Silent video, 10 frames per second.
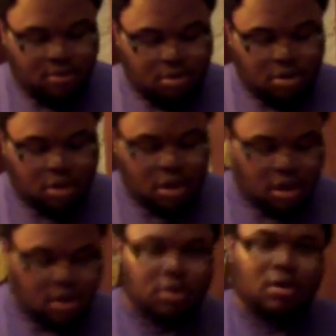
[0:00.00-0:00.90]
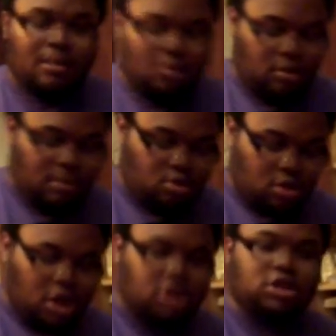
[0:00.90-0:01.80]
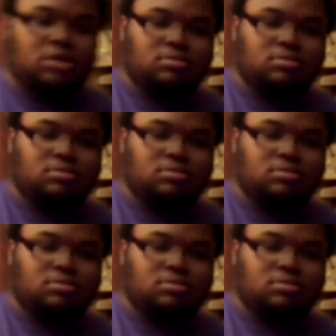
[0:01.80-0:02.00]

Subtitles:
Let's say, come on, I'm gonna touch it.